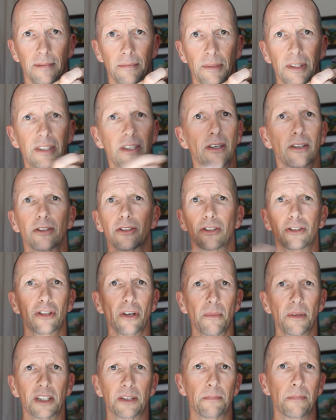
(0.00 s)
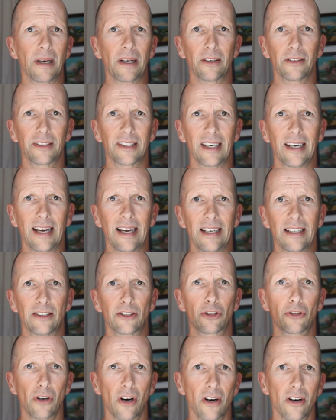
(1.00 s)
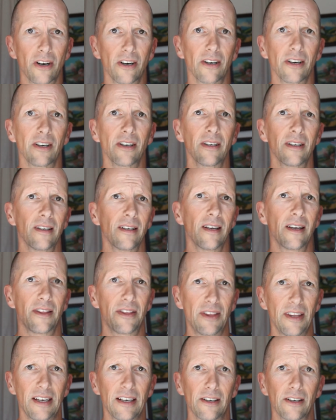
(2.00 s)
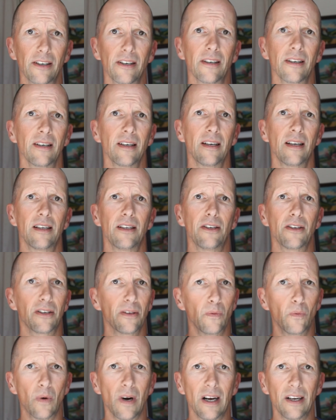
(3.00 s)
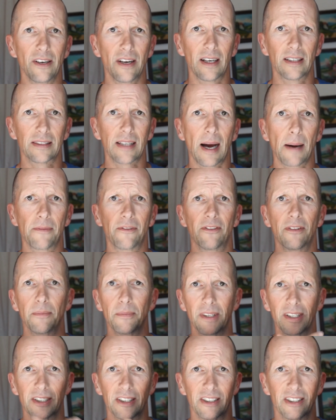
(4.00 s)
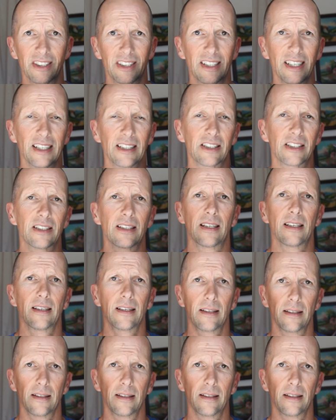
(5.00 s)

Materials are so much better today. Stronger, thinner, You can weld on top of them. This is stitched.